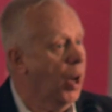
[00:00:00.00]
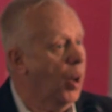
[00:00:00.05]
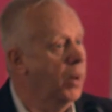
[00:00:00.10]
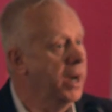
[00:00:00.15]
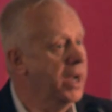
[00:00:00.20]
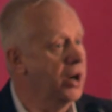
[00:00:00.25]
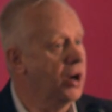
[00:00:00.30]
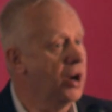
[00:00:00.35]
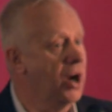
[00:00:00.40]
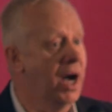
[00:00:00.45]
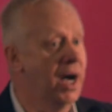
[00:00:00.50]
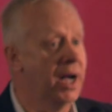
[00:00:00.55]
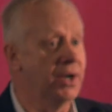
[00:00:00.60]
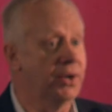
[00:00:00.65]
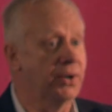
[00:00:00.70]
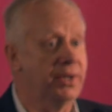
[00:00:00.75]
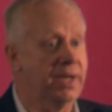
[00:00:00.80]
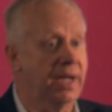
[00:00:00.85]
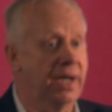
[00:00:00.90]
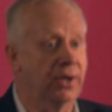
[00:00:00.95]
We are
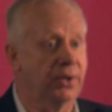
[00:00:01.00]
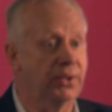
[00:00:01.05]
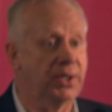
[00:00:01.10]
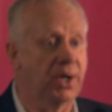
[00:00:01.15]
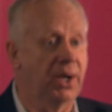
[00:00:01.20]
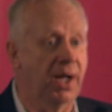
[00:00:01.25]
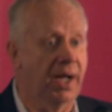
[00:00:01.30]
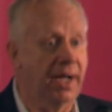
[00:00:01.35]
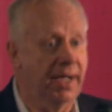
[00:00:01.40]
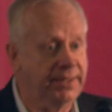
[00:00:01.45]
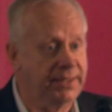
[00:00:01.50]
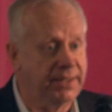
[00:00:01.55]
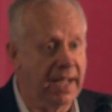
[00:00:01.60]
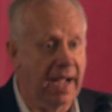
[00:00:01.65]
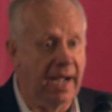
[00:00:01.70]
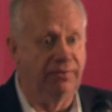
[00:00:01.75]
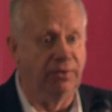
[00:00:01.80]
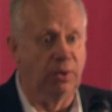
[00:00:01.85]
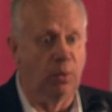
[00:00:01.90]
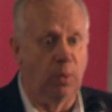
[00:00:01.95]
honored here tonight to
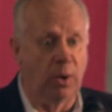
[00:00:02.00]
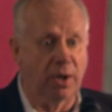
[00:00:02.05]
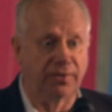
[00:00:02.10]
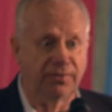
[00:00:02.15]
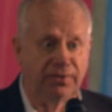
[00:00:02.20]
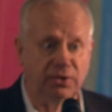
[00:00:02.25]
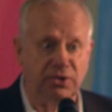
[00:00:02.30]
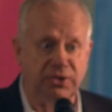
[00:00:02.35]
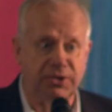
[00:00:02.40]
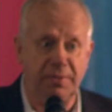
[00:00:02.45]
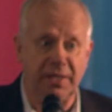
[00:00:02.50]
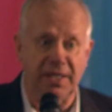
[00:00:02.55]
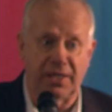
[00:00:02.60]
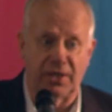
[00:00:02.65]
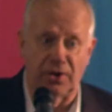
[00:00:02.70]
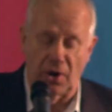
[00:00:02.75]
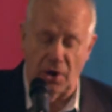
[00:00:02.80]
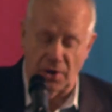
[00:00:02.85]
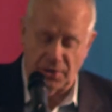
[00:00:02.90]
have a wonderful speaker,